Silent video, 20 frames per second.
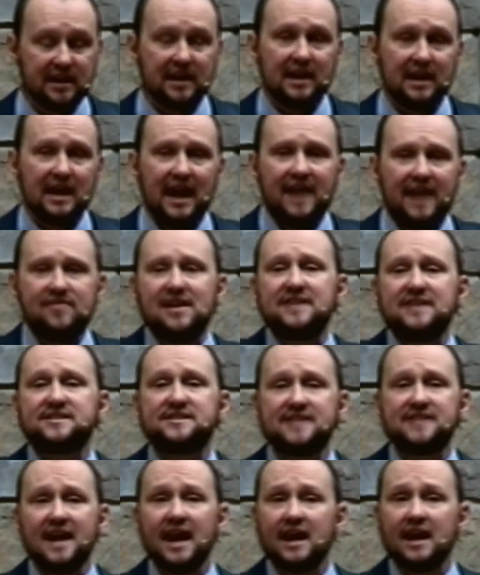and they
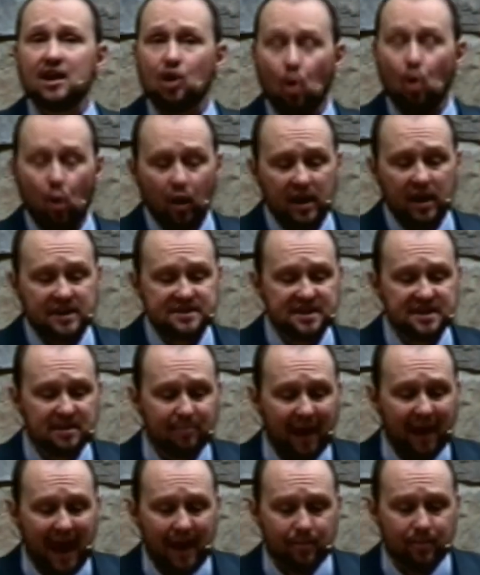said, according to the
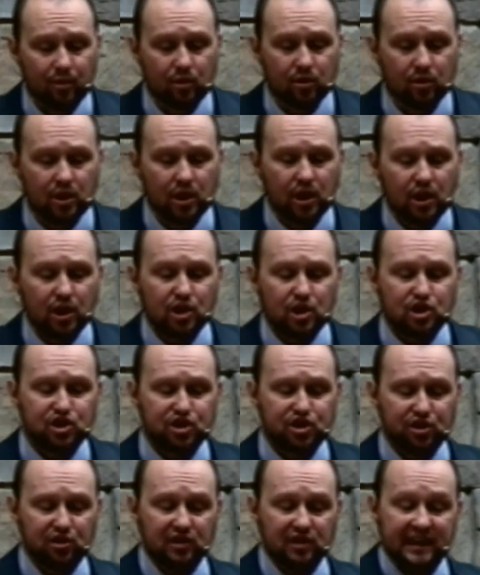Bible,
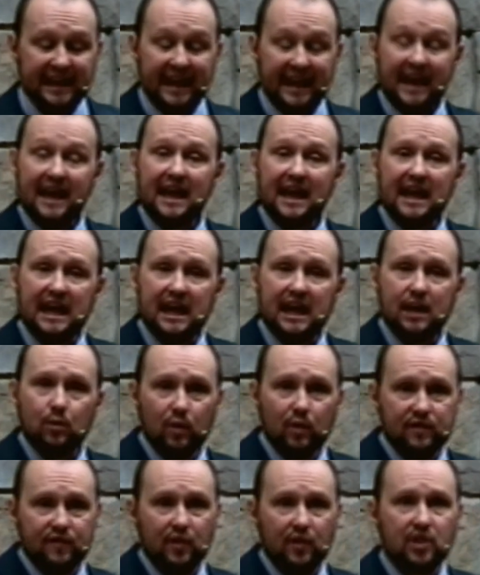surely he,
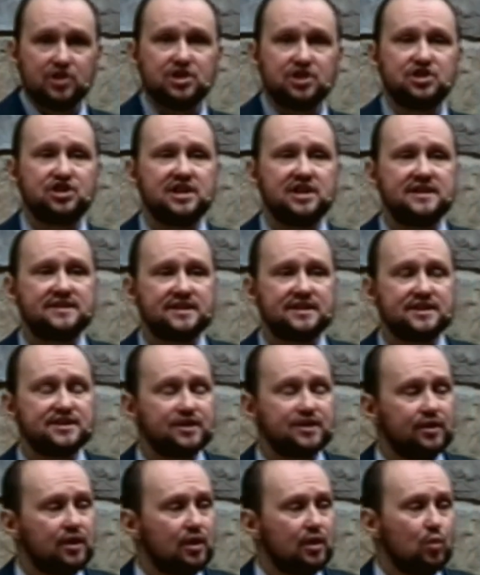referring to Jesus,
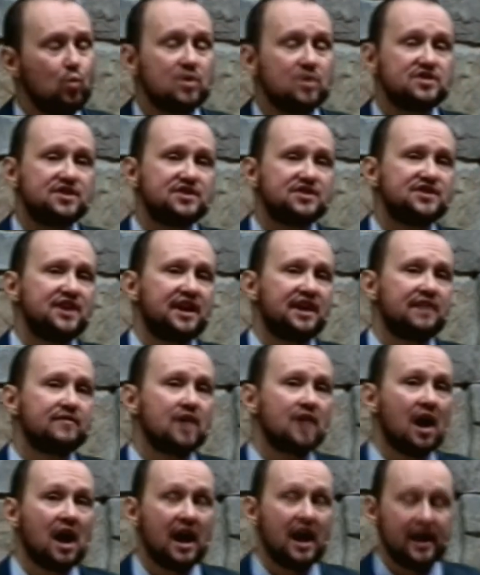was the Son of
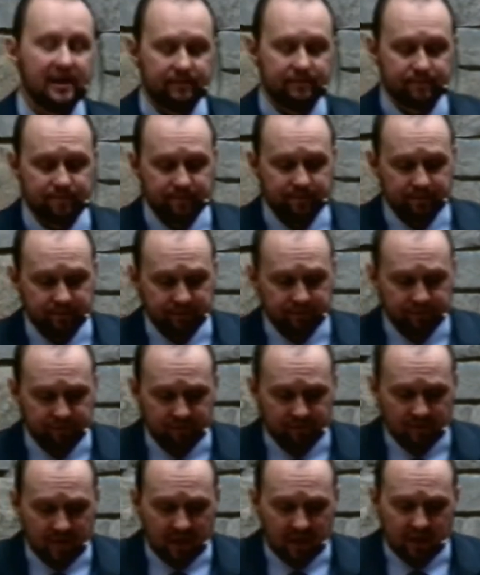God.
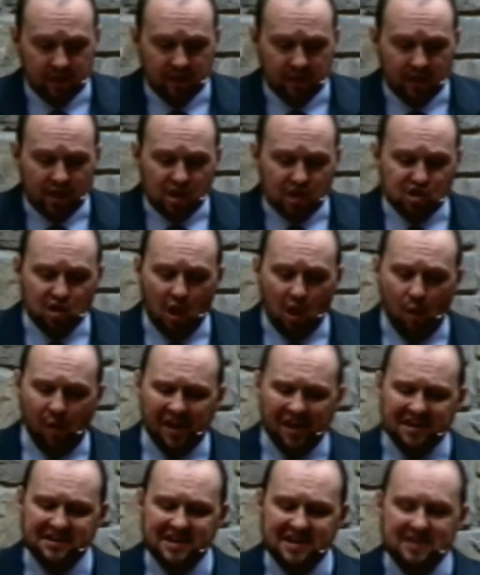So I
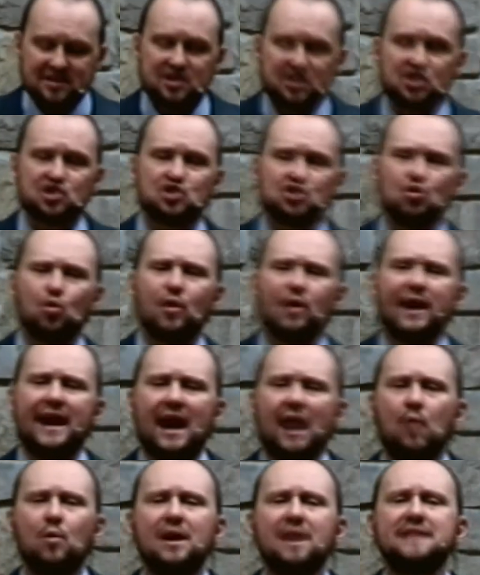want to take this story and I
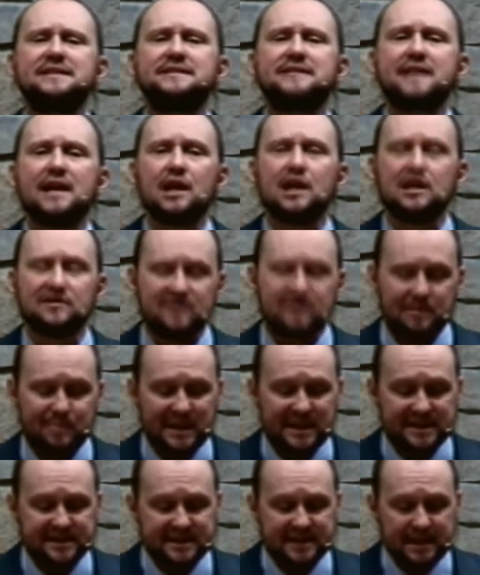want to delve a
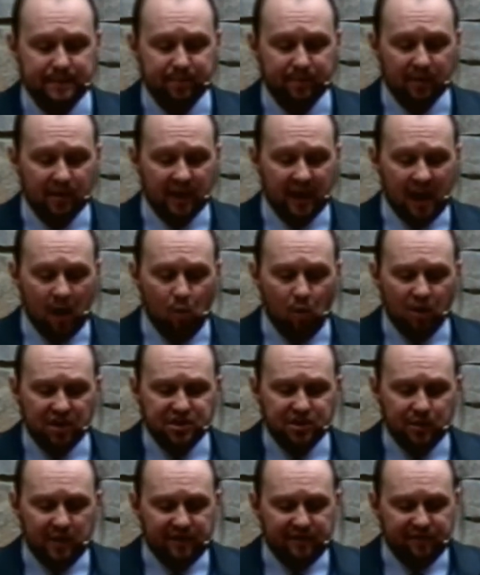bit deeper, and I want
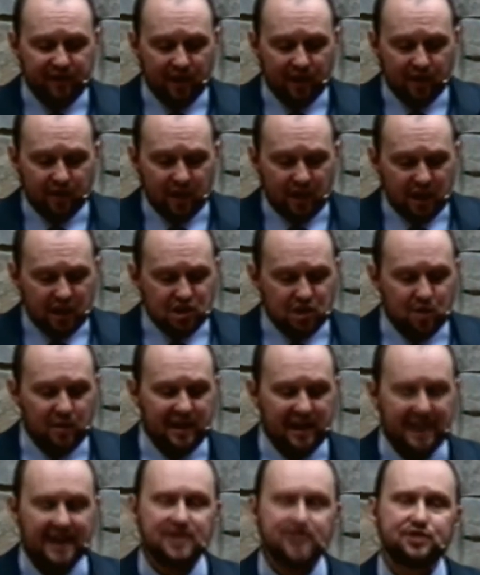to refer to an
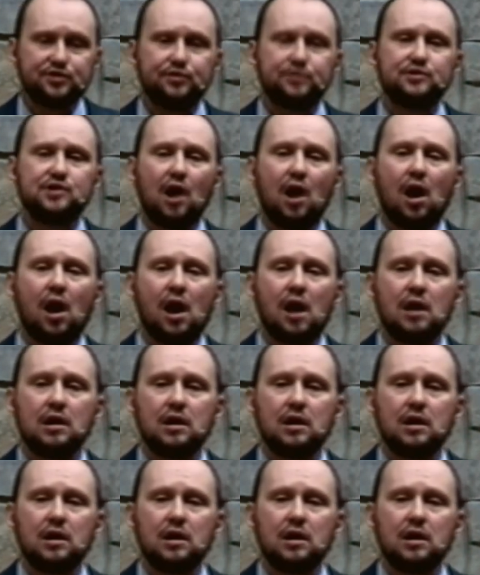Easter talk